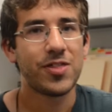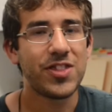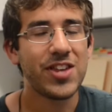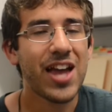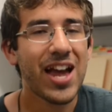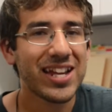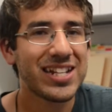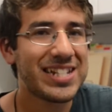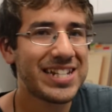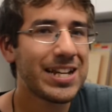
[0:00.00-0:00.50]

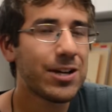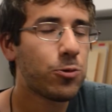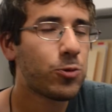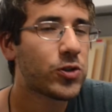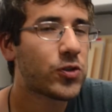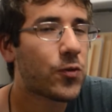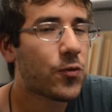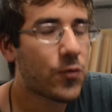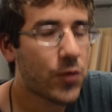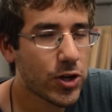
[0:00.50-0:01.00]
The idea
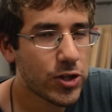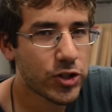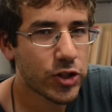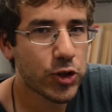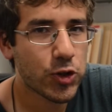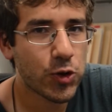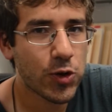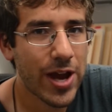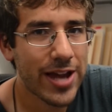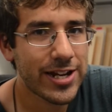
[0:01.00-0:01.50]
was
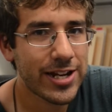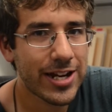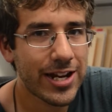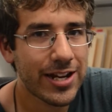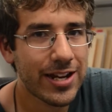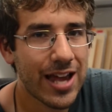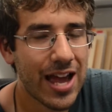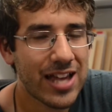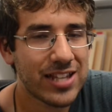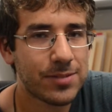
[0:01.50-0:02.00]
first
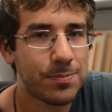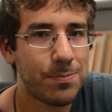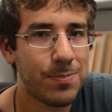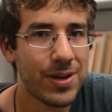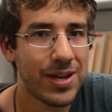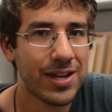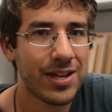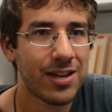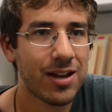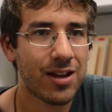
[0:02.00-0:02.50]
credited as
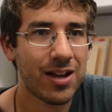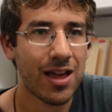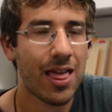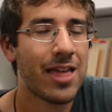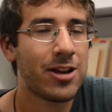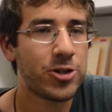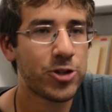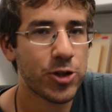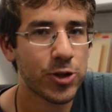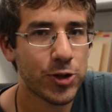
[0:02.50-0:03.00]
being
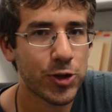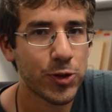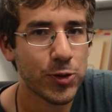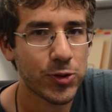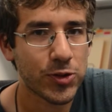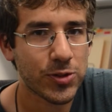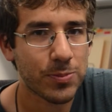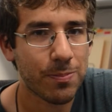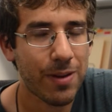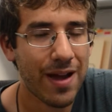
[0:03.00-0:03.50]

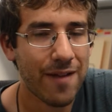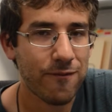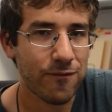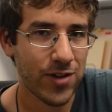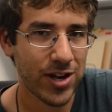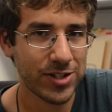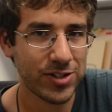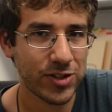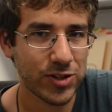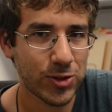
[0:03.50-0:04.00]
introduced by
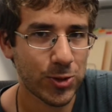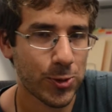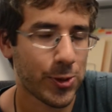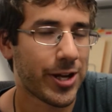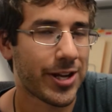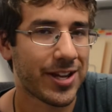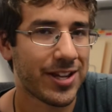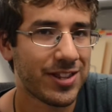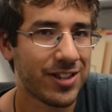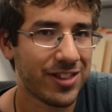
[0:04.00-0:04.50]
Francis
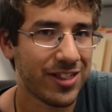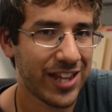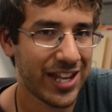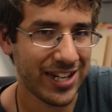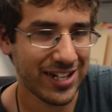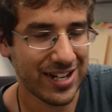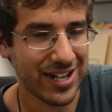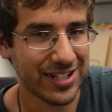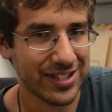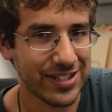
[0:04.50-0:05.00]
Crick in the
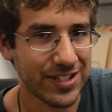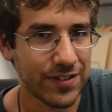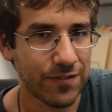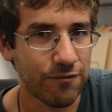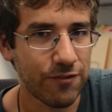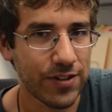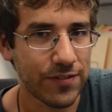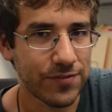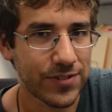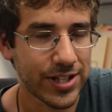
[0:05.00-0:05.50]
late
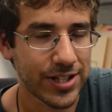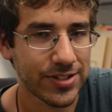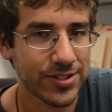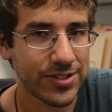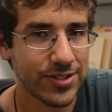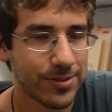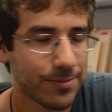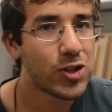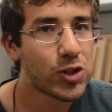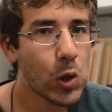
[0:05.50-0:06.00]

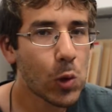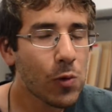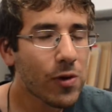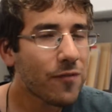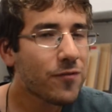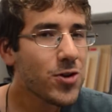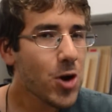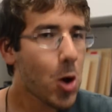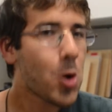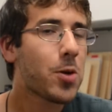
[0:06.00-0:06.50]
1950s. So
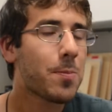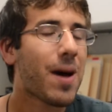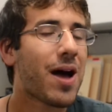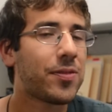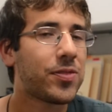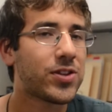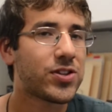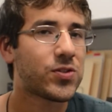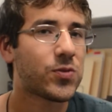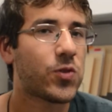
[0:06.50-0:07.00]
we've known
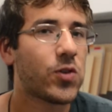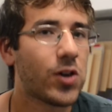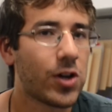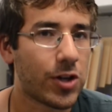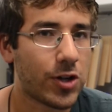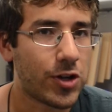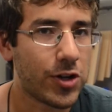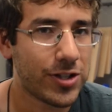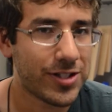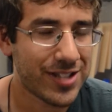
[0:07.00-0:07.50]
about this for
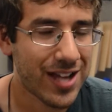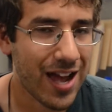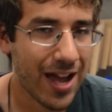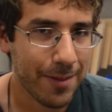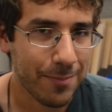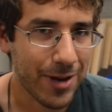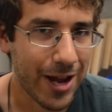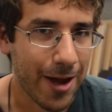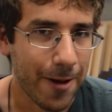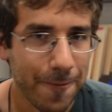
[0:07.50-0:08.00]
a good
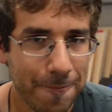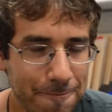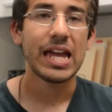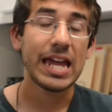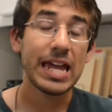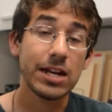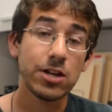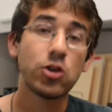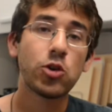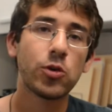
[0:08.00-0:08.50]
time now.
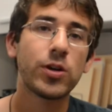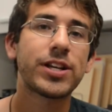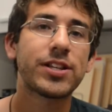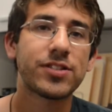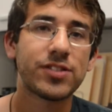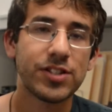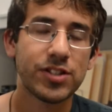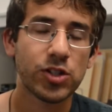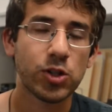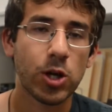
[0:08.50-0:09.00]
In
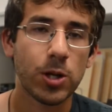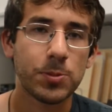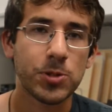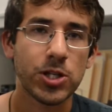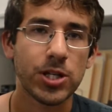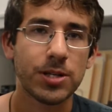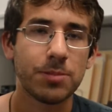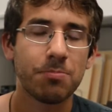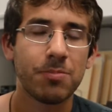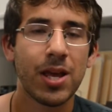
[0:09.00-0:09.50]
Crick's
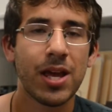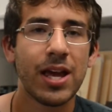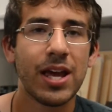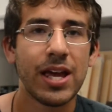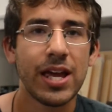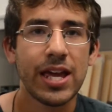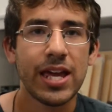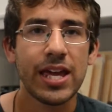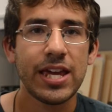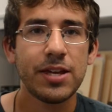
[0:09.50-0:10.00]
description,
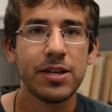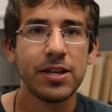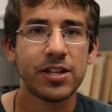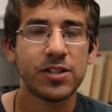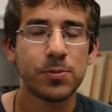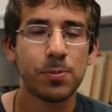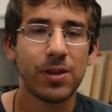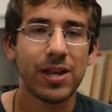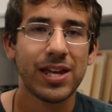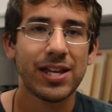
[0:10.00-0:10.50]
he
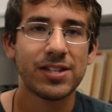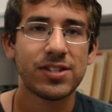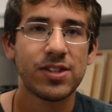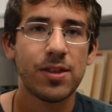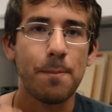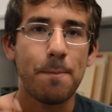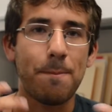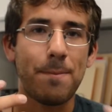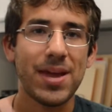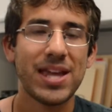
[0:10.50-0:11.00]
explains
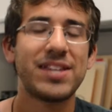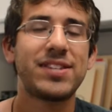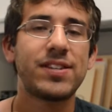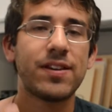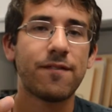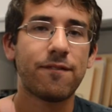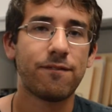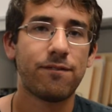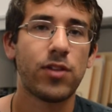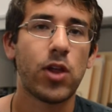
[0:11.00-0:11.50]
the
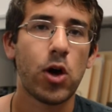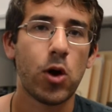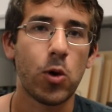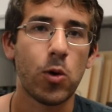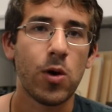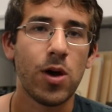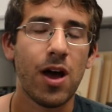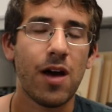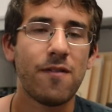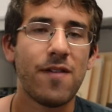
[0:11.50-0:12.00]
basic
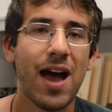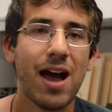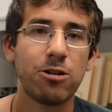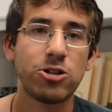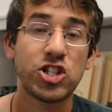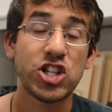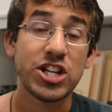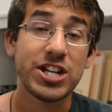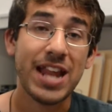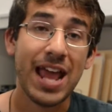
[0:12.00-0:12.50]
flow of
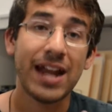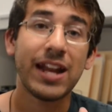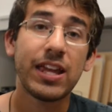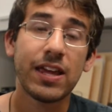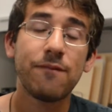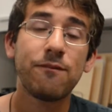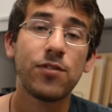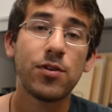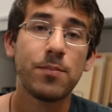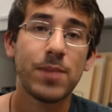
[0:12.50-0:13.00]
how
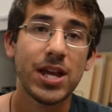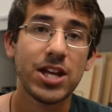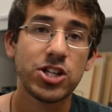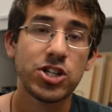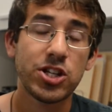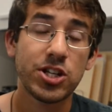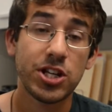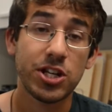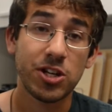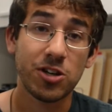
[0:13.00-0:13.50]
genetic
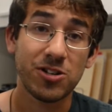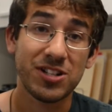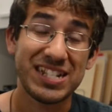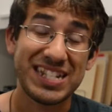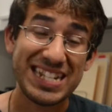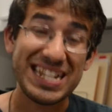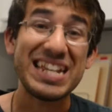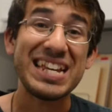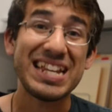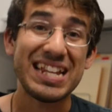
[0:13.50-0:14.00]
information in your
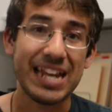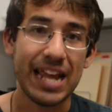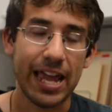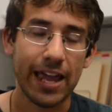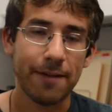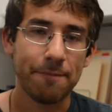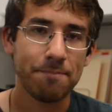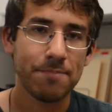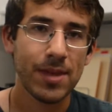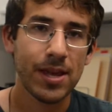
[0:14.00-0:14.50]

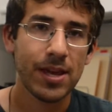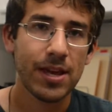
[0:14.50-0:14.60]
DNA